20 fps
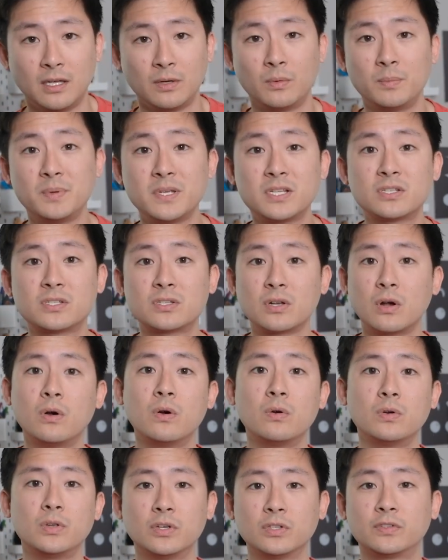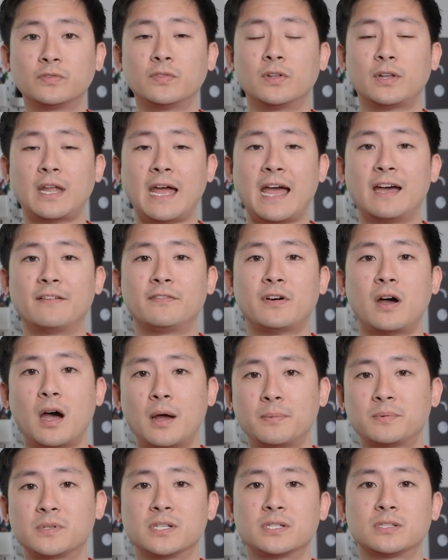will be so useful to have
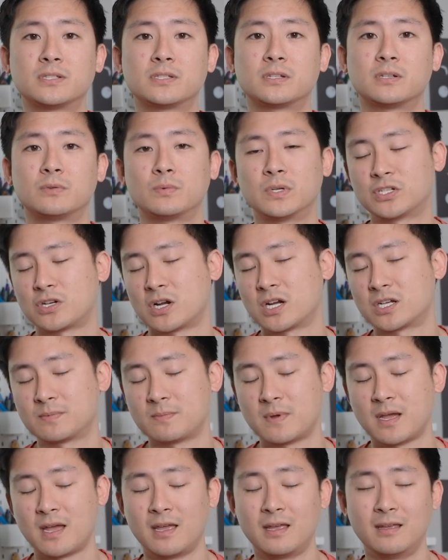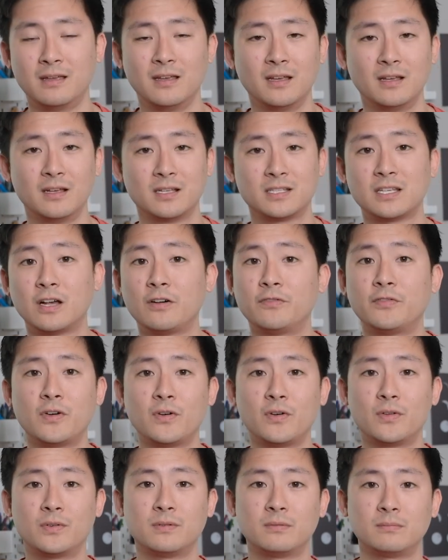options to recharge my cell
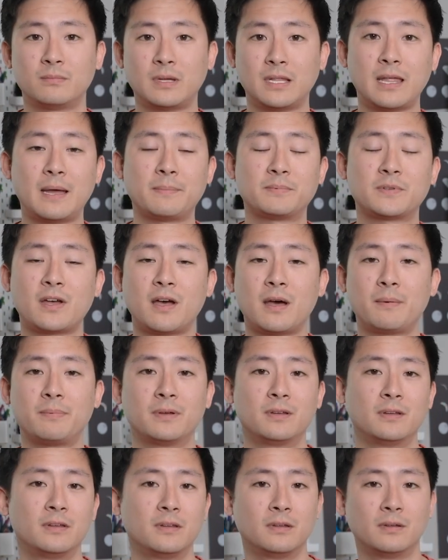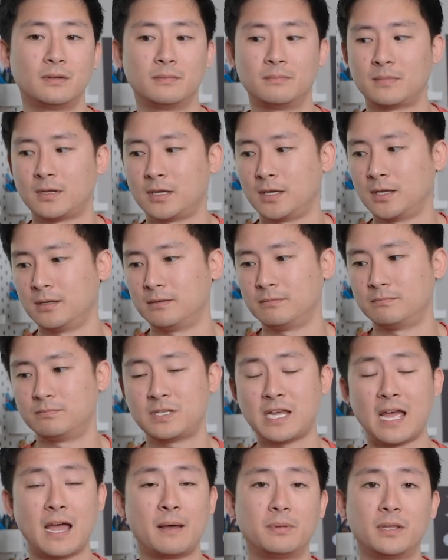phone, my laptop, my
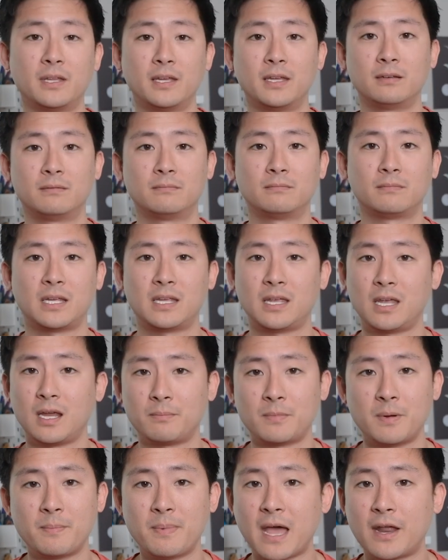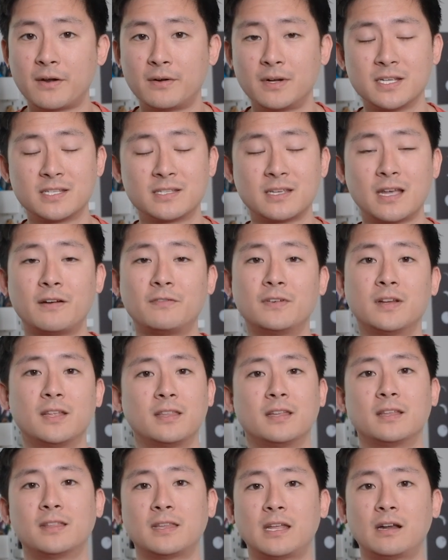tablet, my camera batteries,
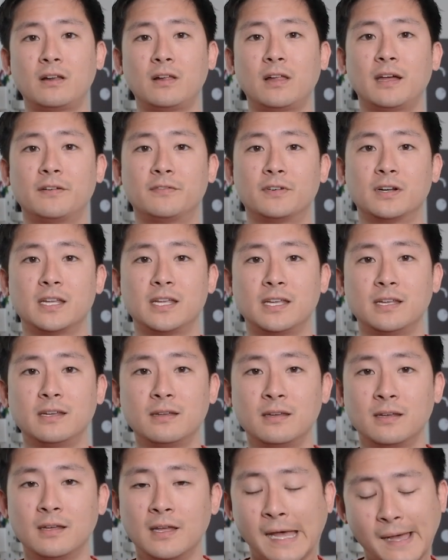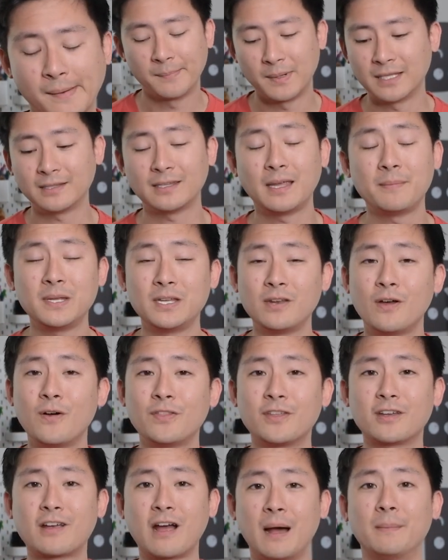everything that I'll ever need. But let me know
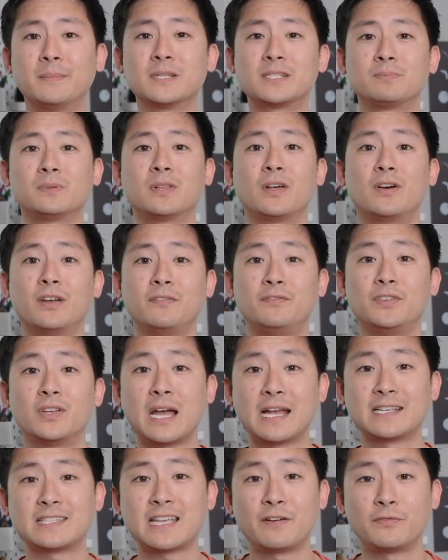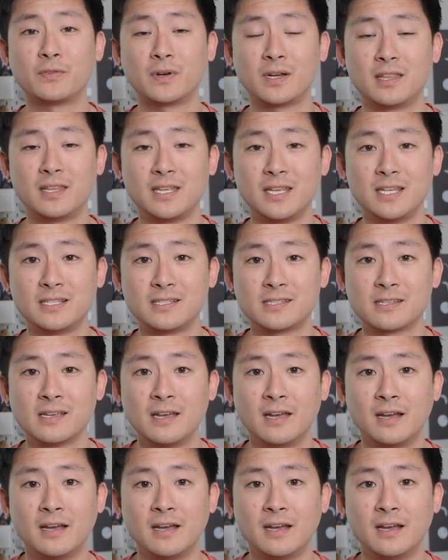in the comments below if you guys have one of these,